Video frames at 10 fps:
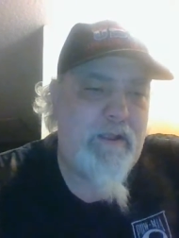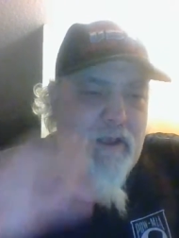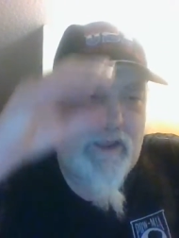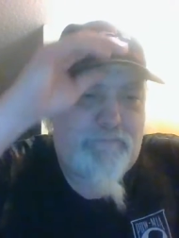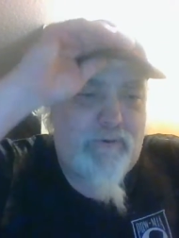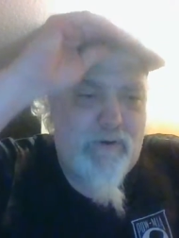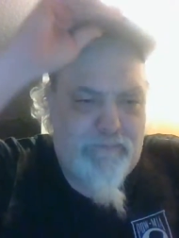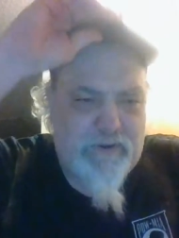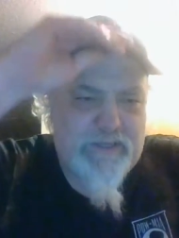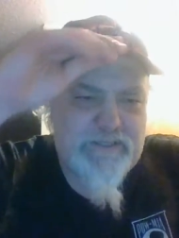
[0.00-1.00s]
a
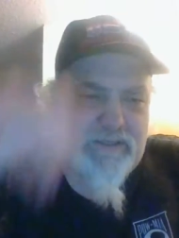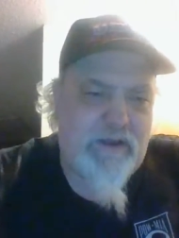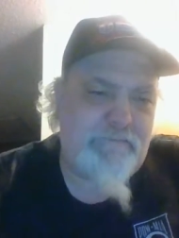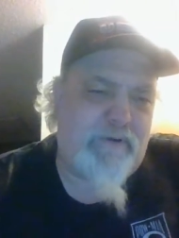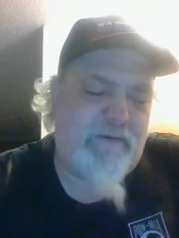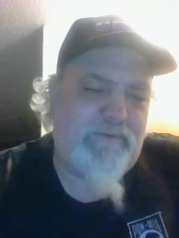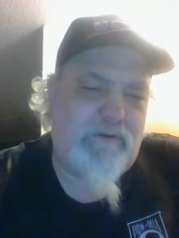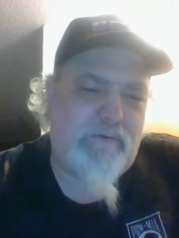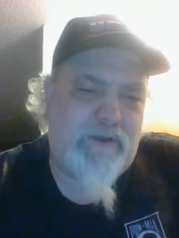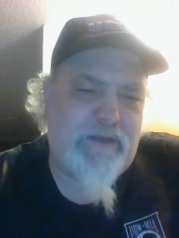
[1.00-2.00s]
pro-police nonprofit
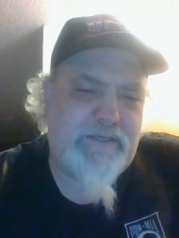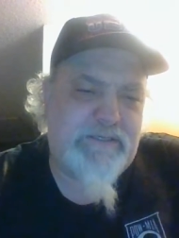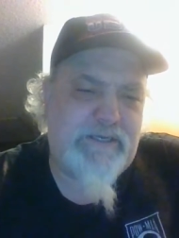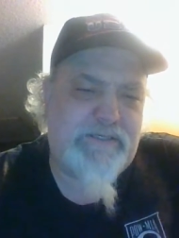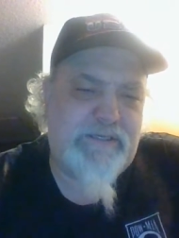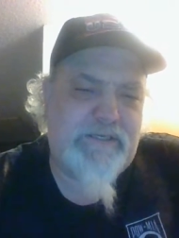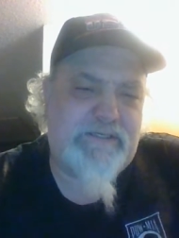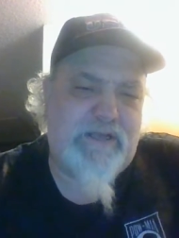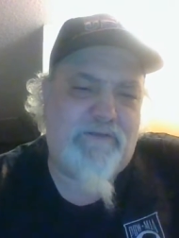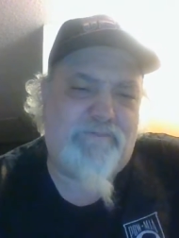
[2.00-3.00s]
organization in
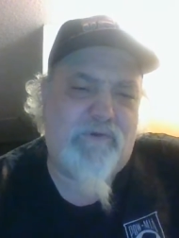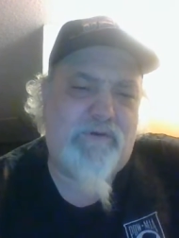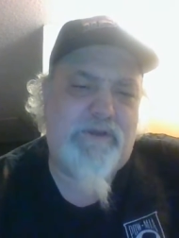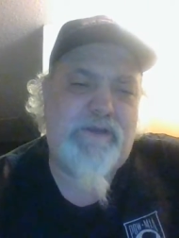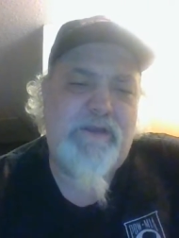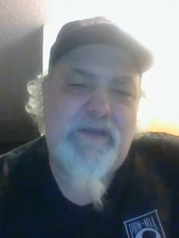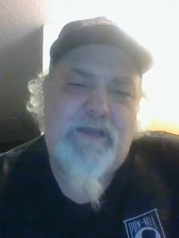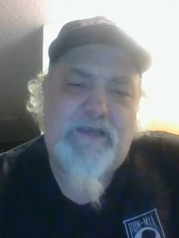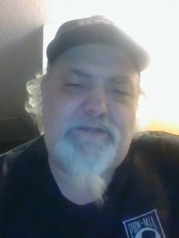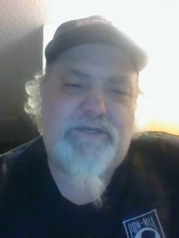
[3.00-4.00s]
South Florida
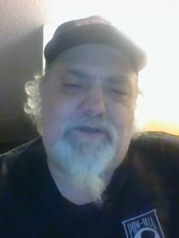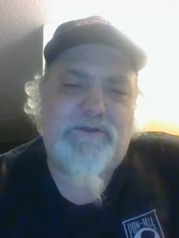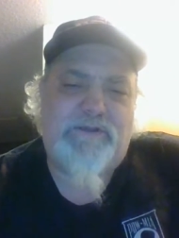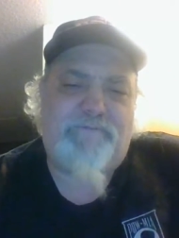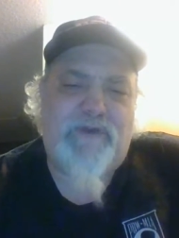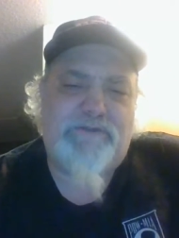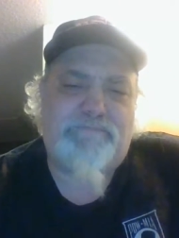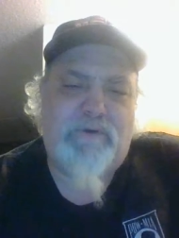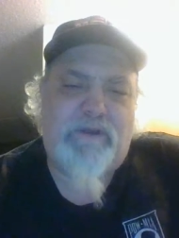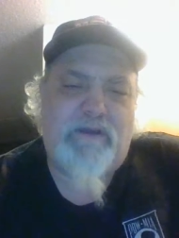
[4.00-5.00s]
is accusing
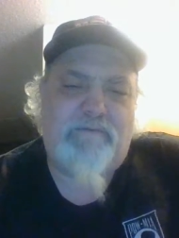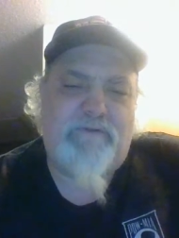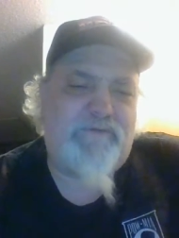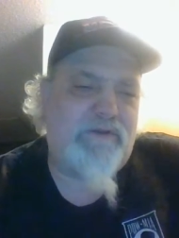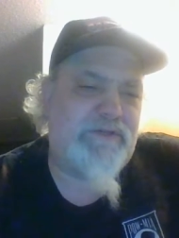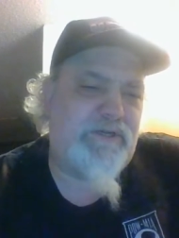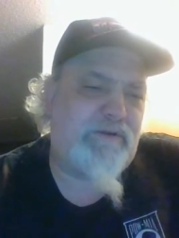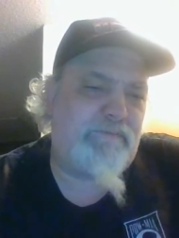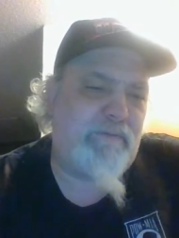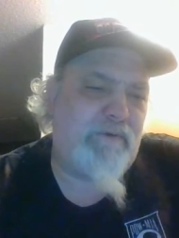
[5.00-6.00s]
Facebook of refusing
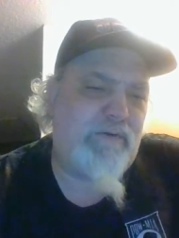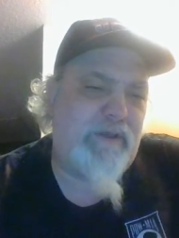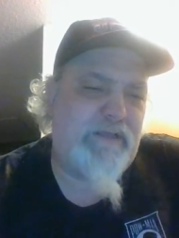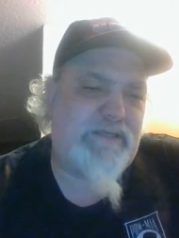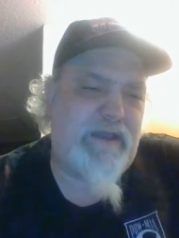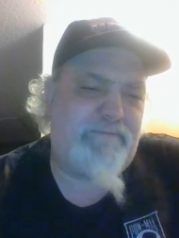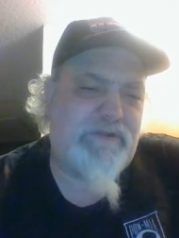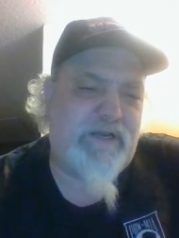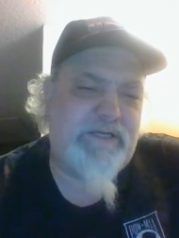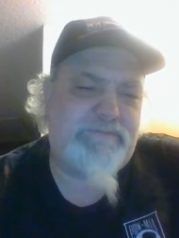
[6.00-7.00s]
to promote its
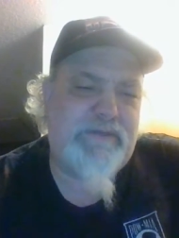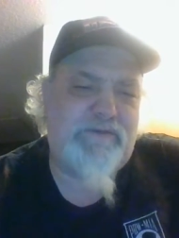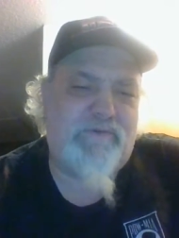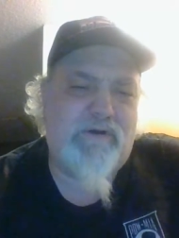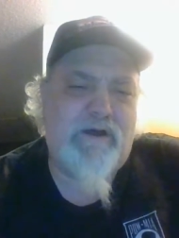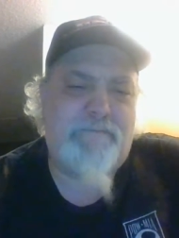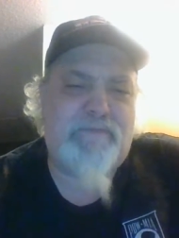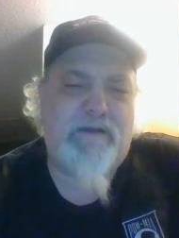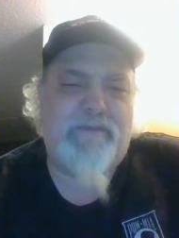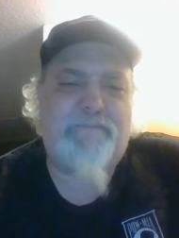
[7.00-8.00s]
advertisements for an
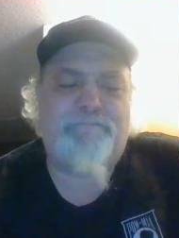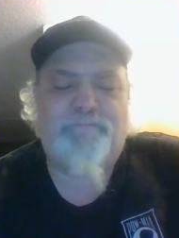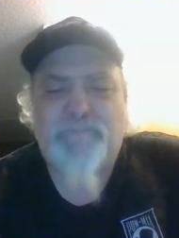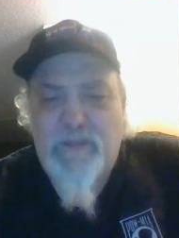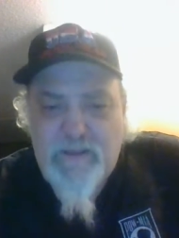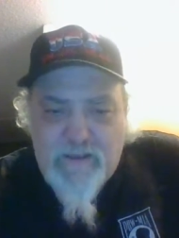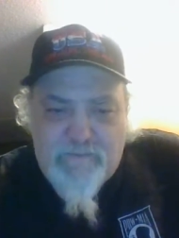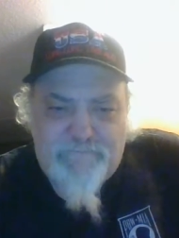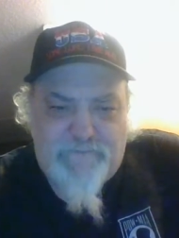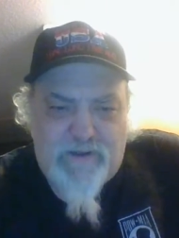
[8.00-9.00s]
upcoming
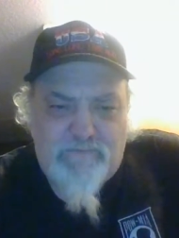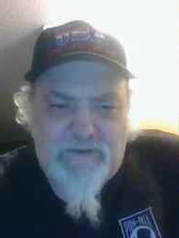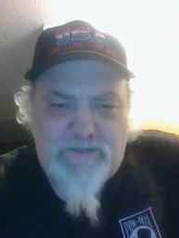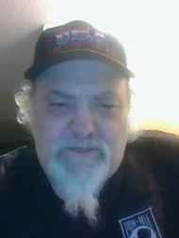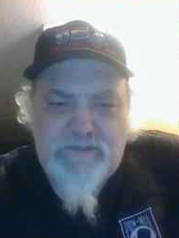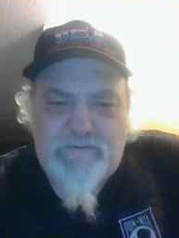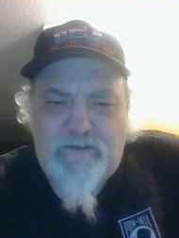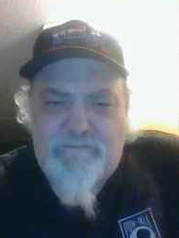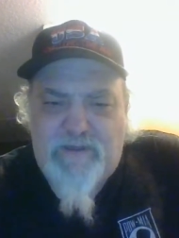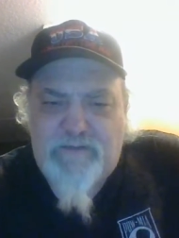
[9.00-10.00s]
fundraiser
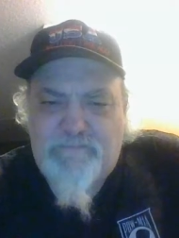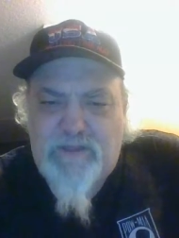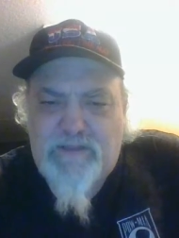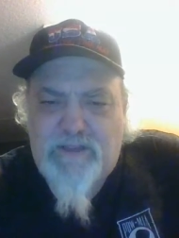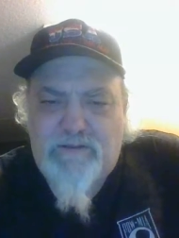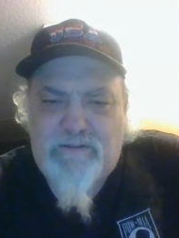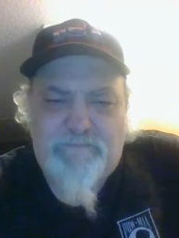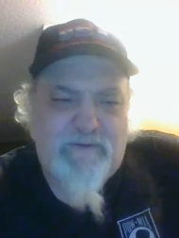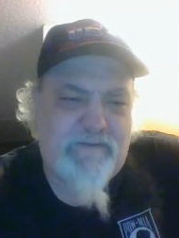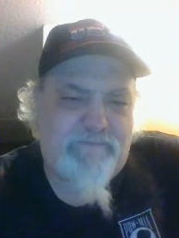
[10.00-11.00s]
event intended to
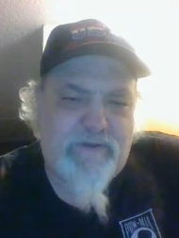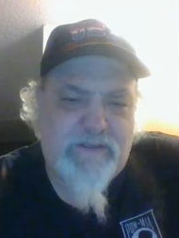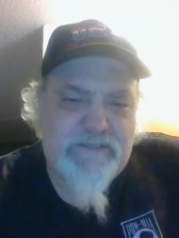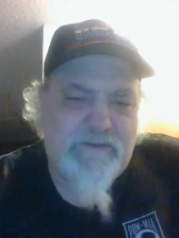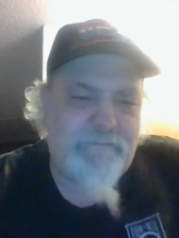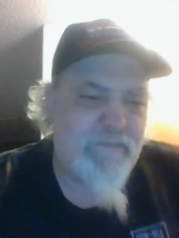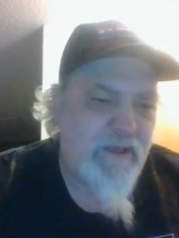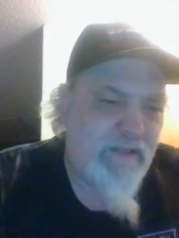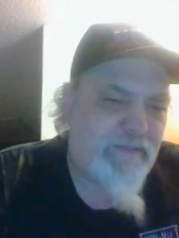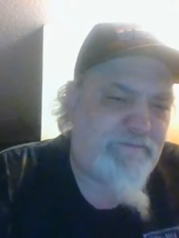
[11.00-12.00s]
benefit
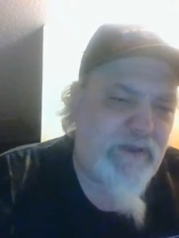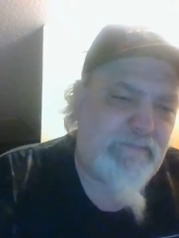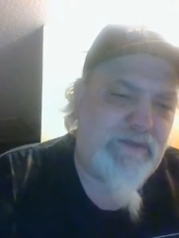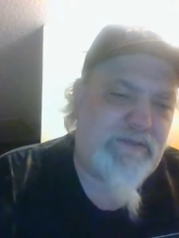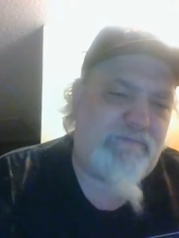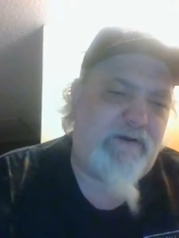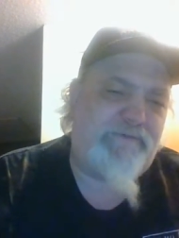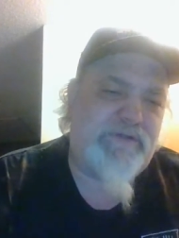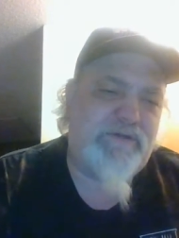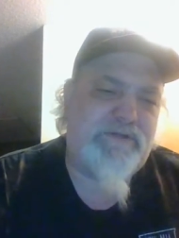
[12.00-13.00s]
the families of
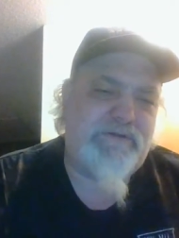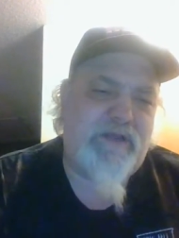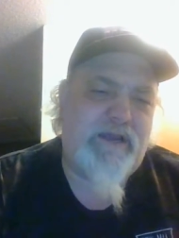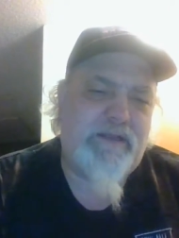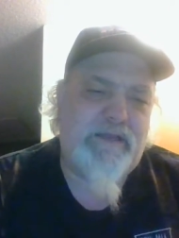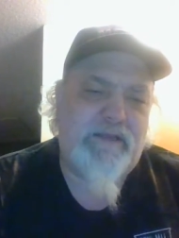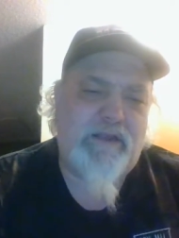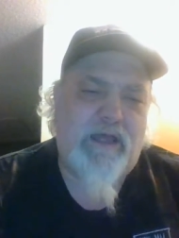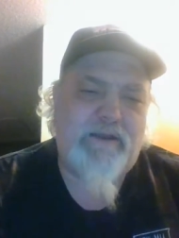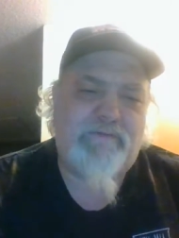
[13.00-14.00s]
officers who died in
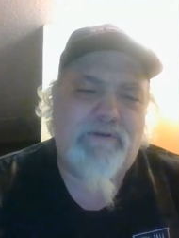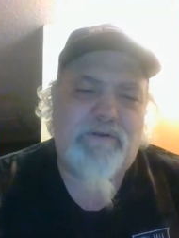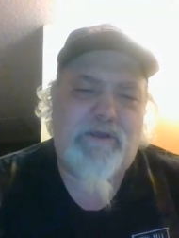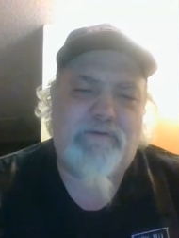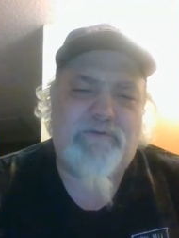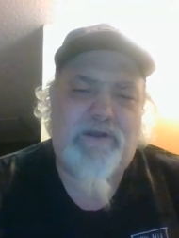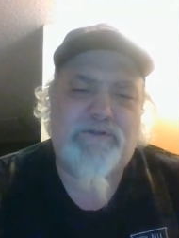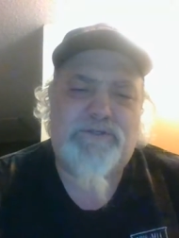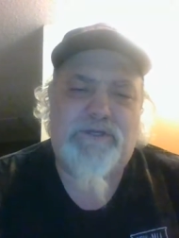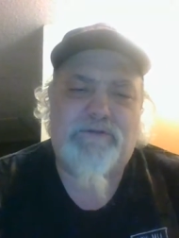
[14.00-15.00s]
the line of duty around
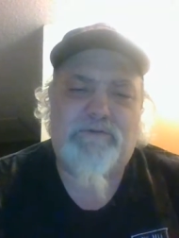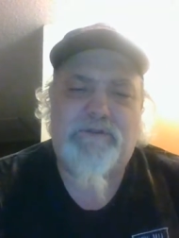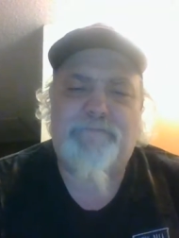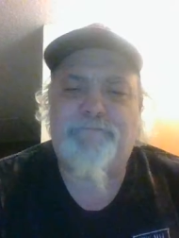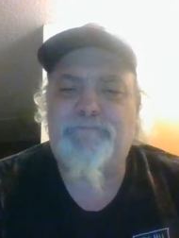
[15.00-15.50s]
children